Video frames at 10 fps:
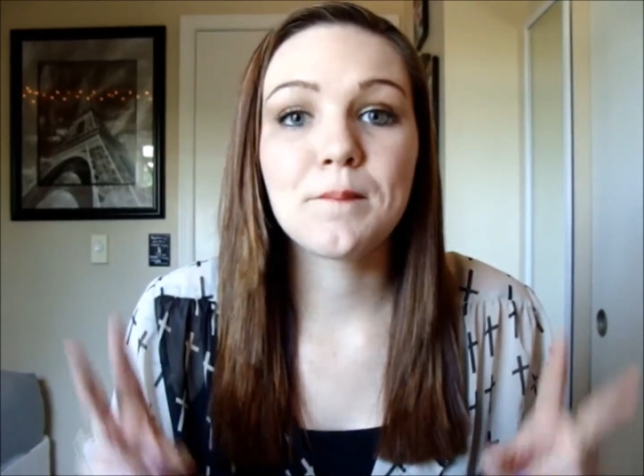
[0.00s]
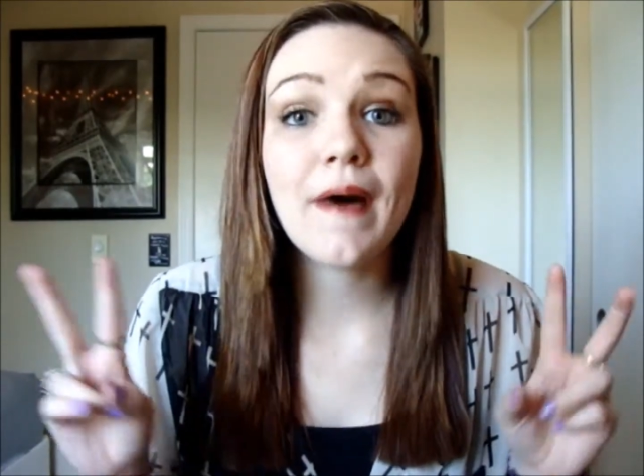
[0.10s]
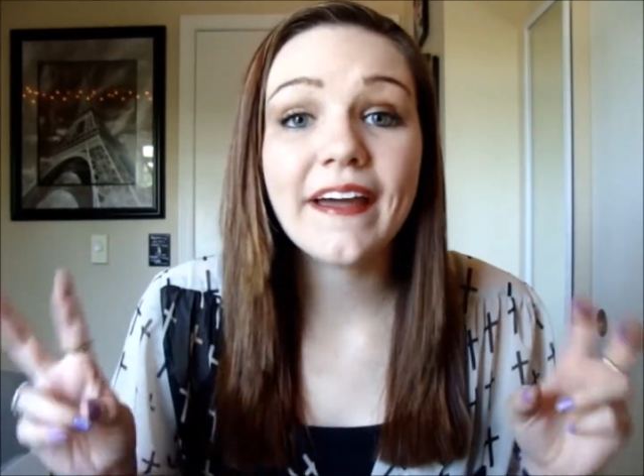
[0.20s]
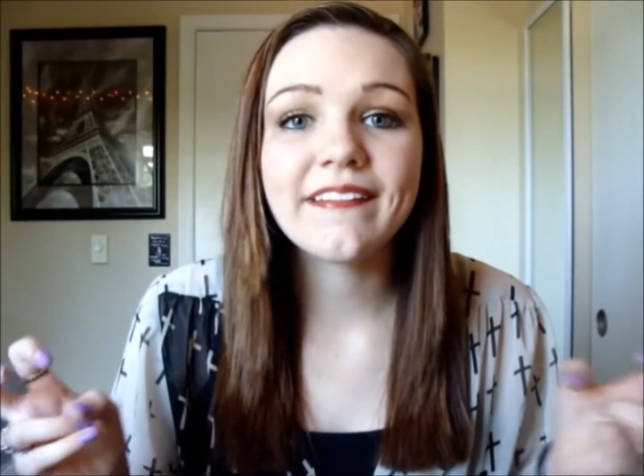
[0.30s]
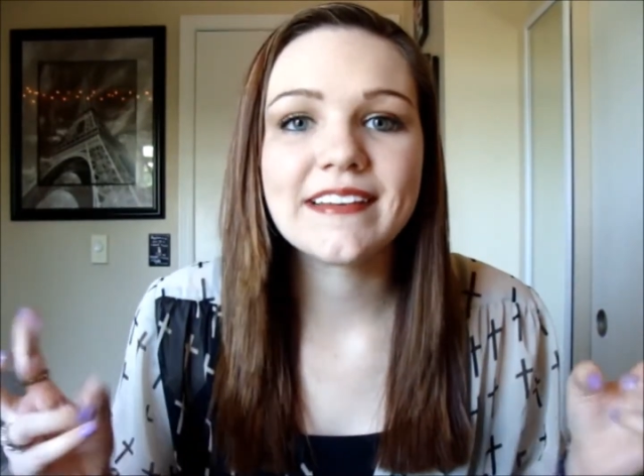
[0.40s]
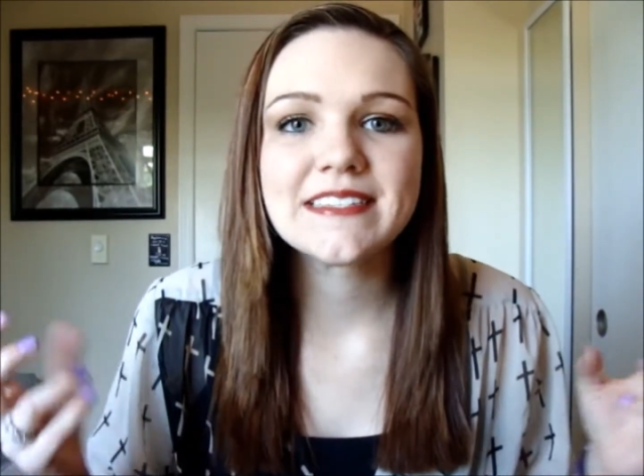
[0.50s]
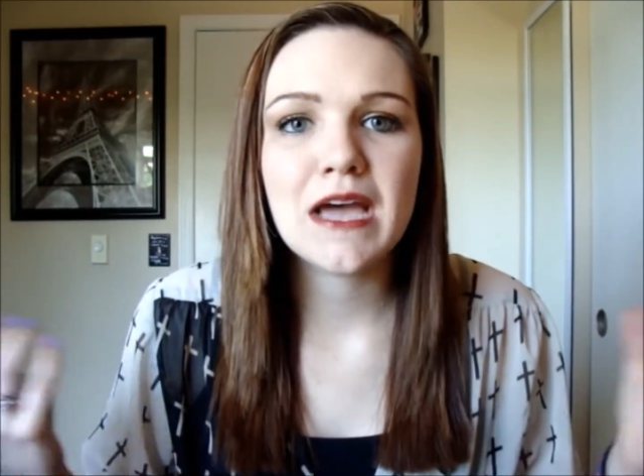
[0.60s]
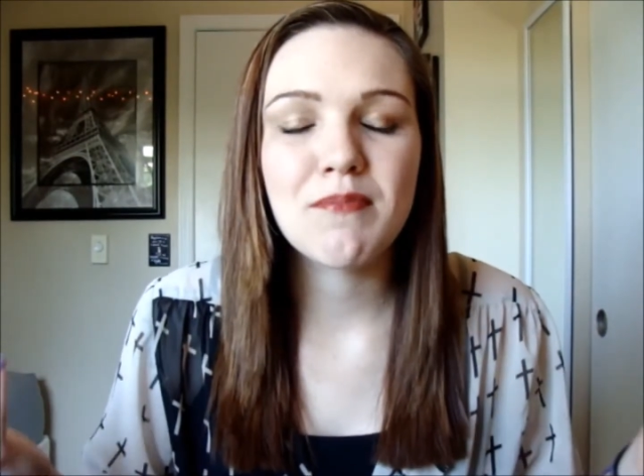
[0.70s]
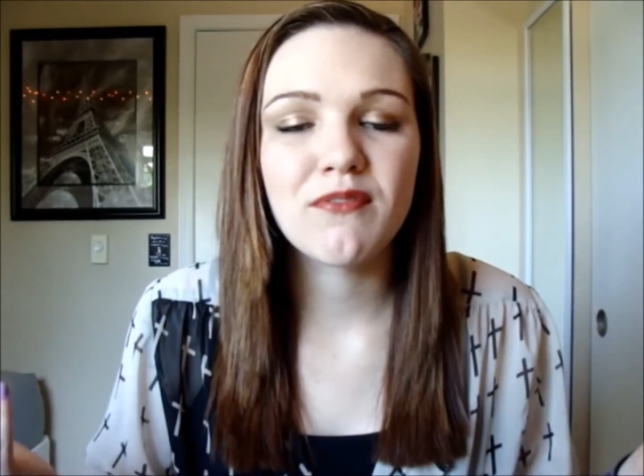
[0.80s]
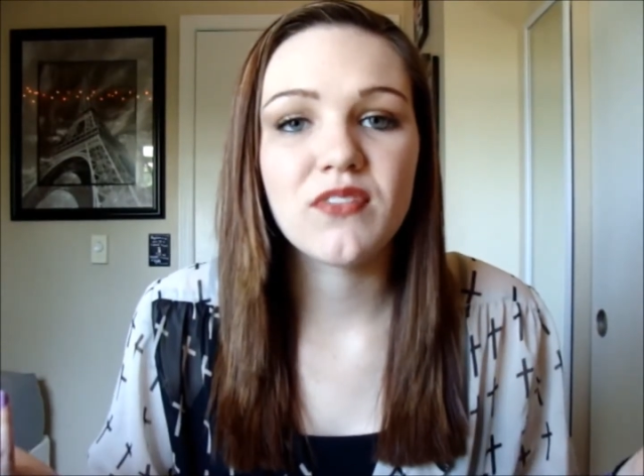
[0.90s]
bucket list
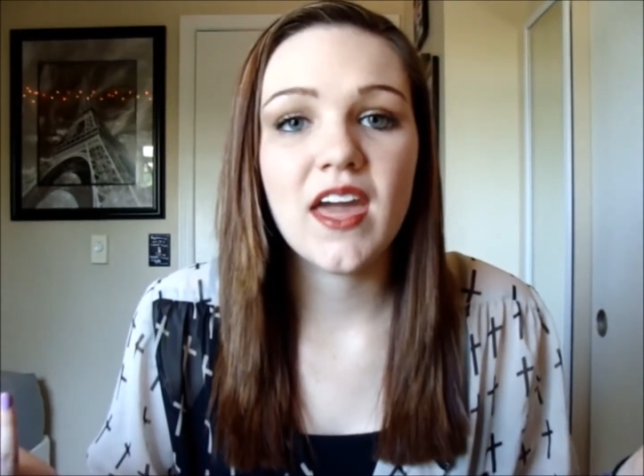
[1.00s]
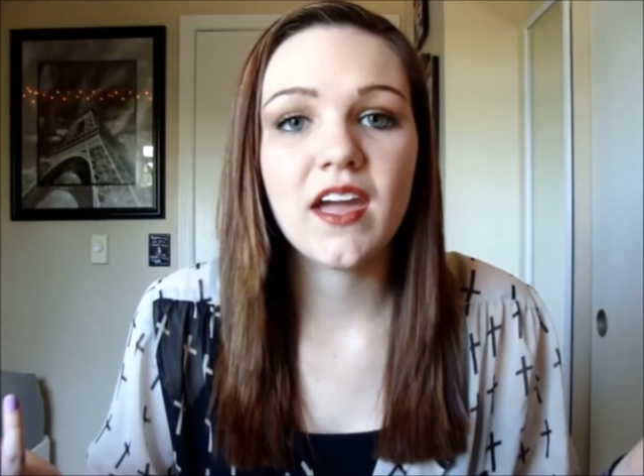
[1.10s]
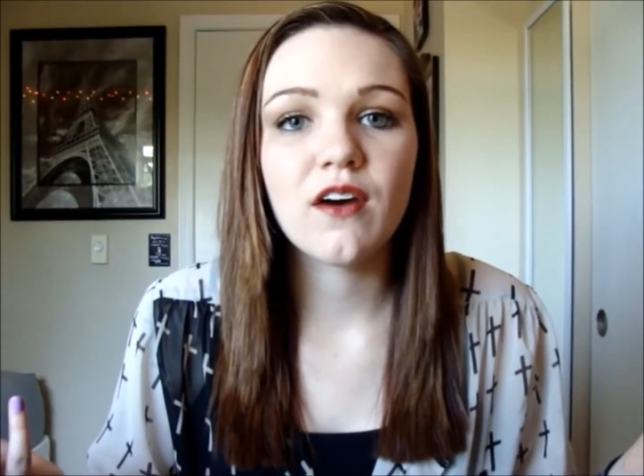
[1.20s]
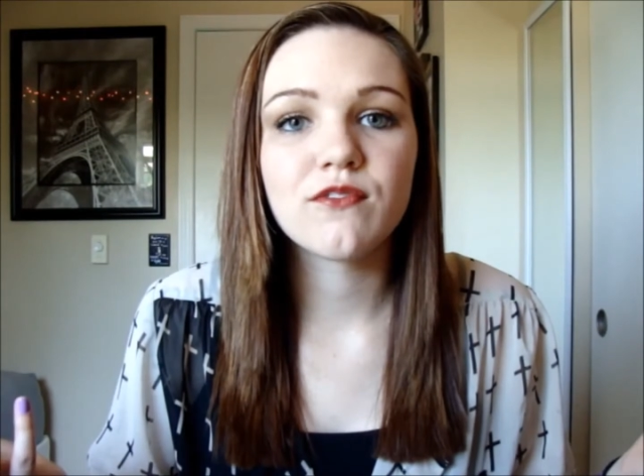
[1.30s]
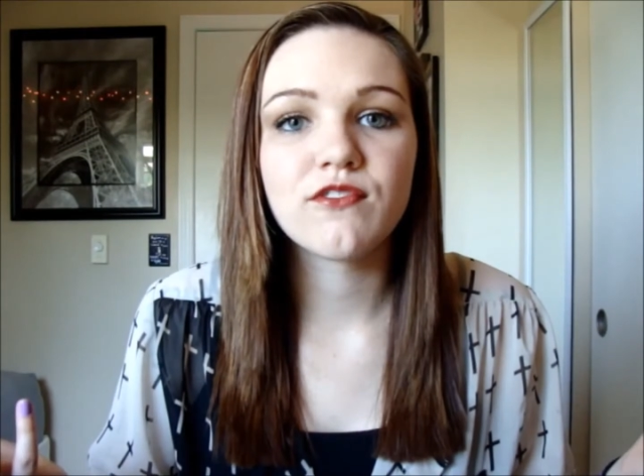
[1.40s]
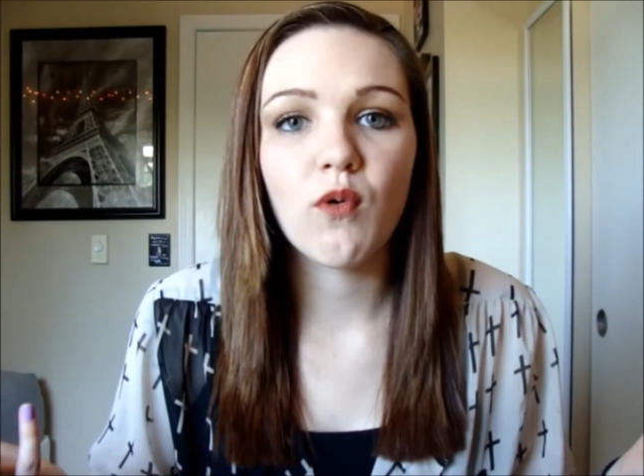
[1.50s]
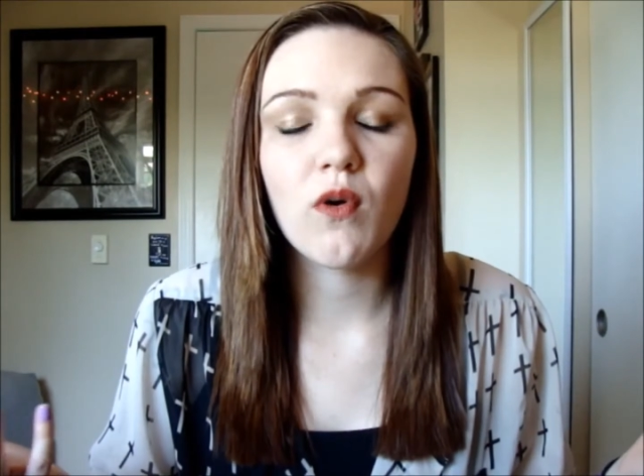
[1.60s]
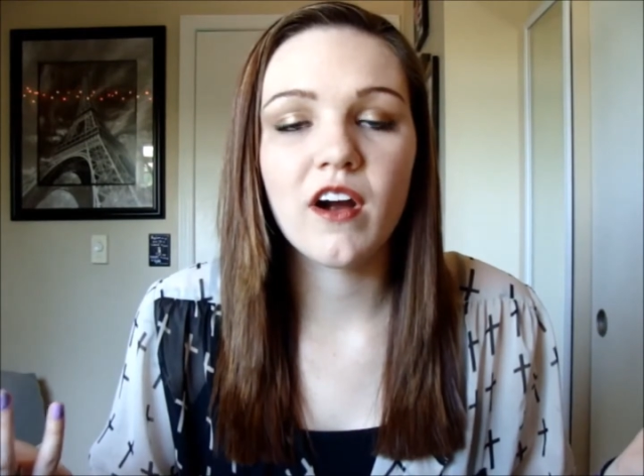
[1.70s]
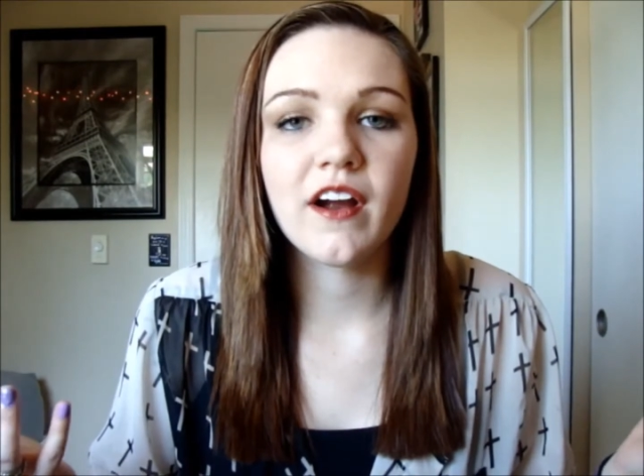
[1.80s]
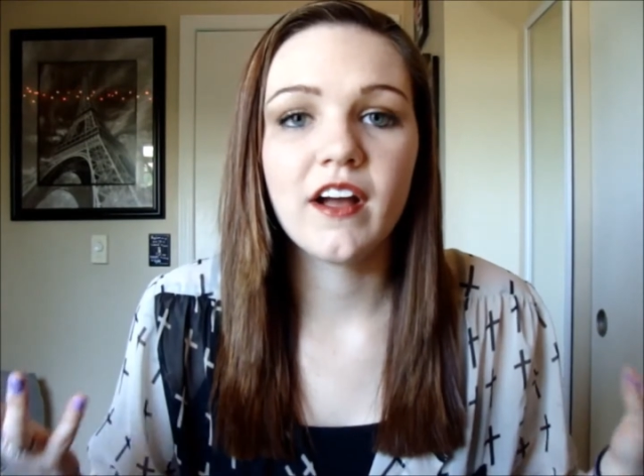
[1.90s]
type of thing
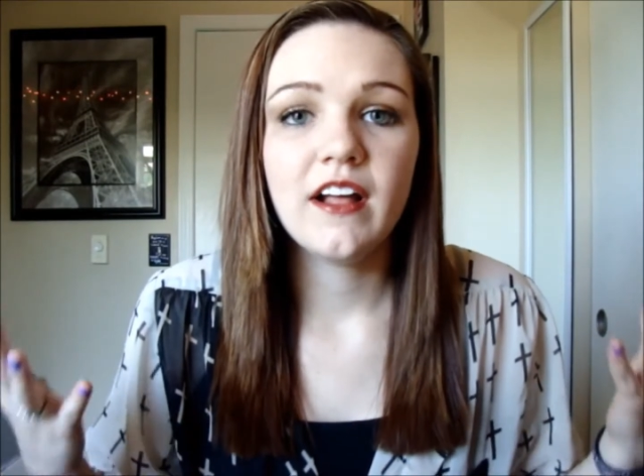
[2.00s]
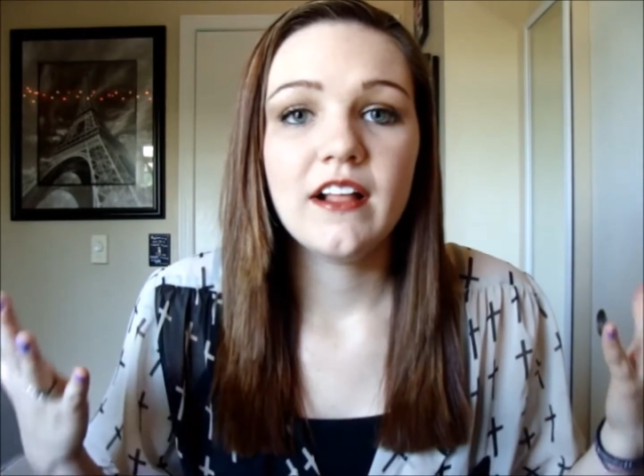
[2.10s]
for